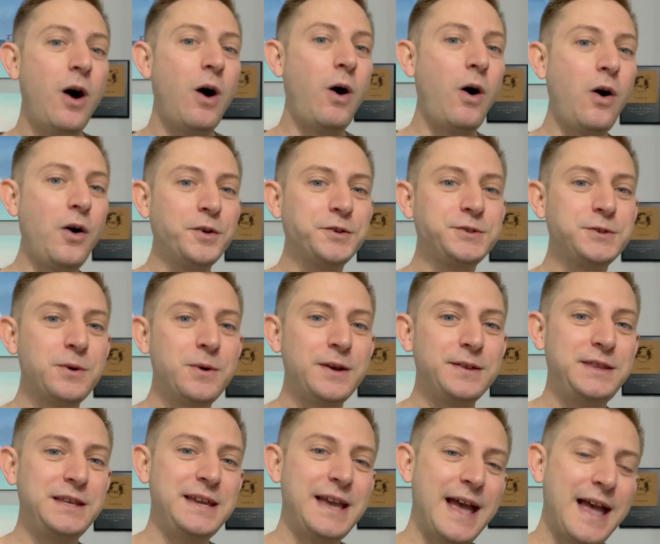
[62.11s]
Also,
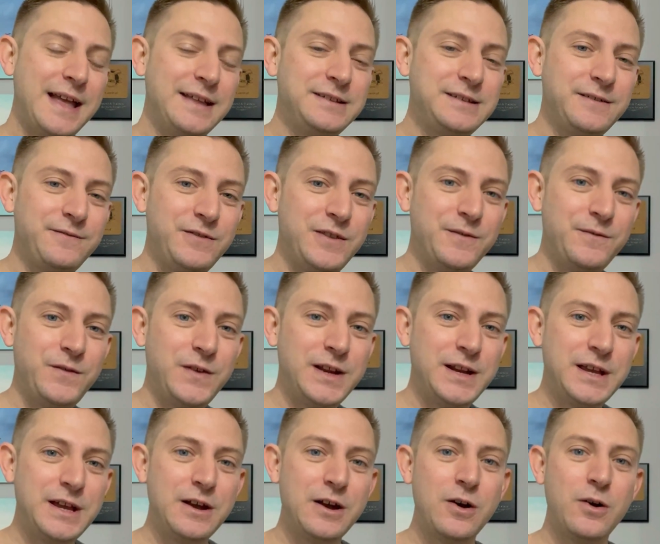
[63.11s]
at the end of the
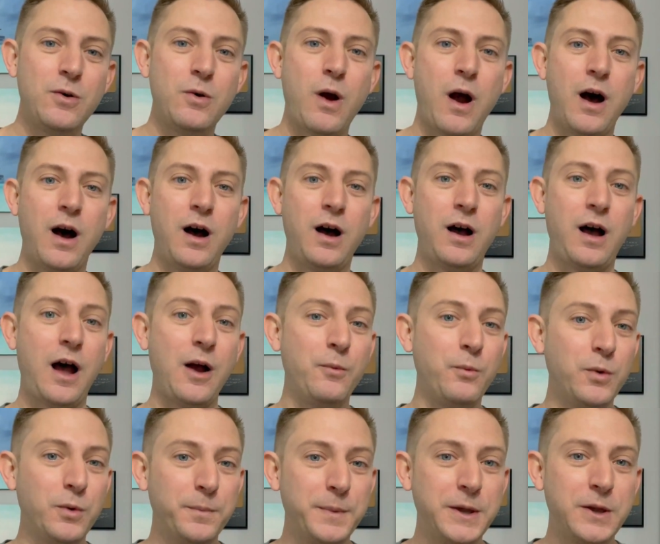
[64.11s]
video, I
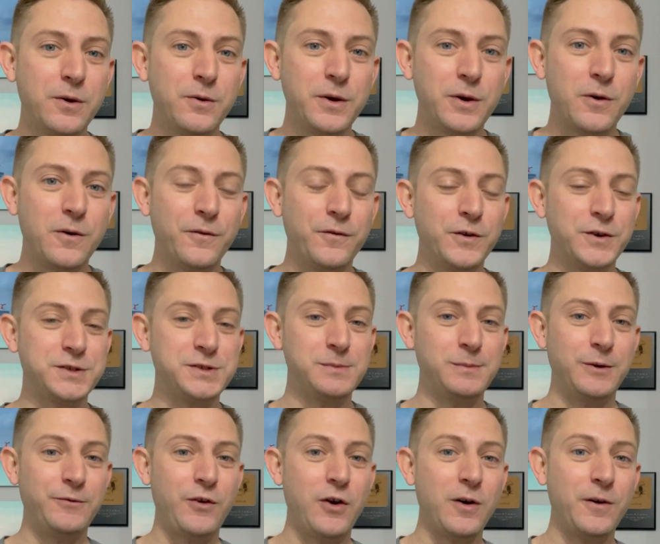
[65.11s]
will be going over
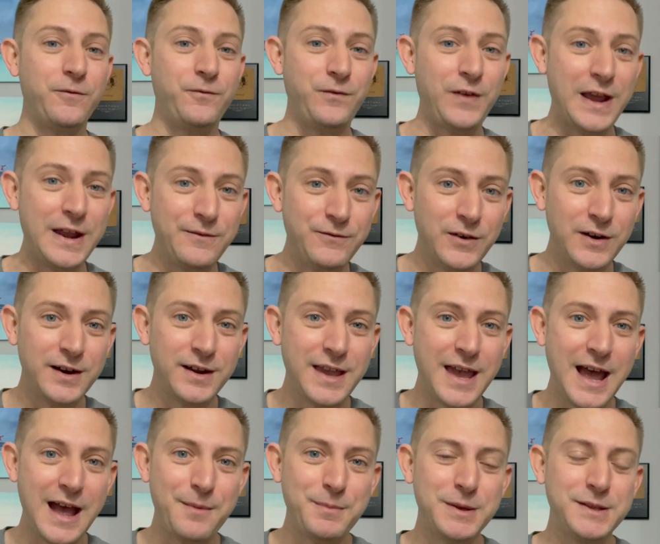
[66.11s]
some of our favorite
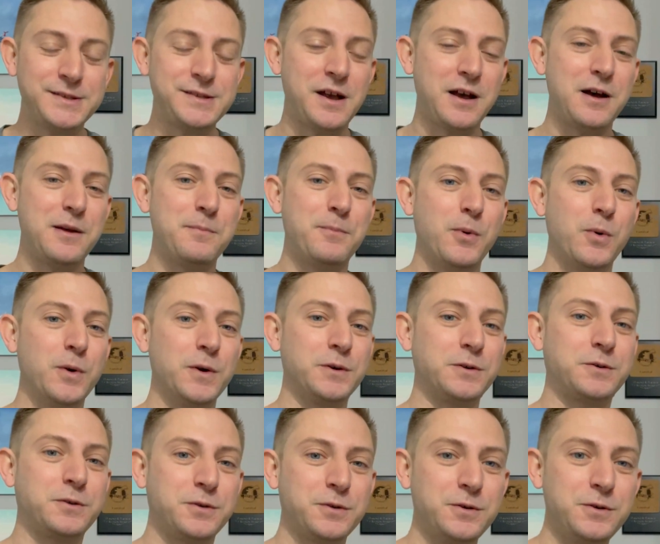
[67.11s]
cabins on
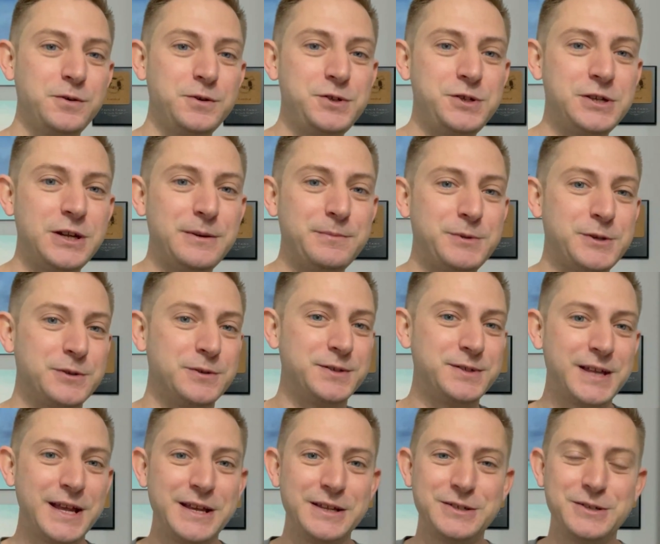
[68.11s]
board cruise ships, so
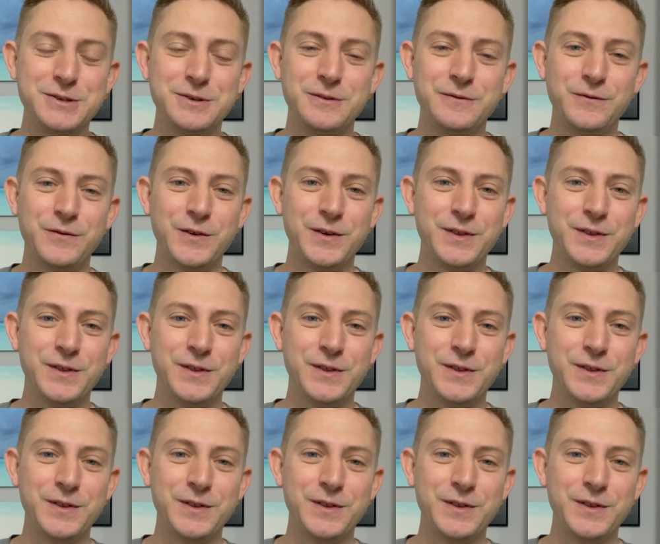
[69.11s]
stay tuned for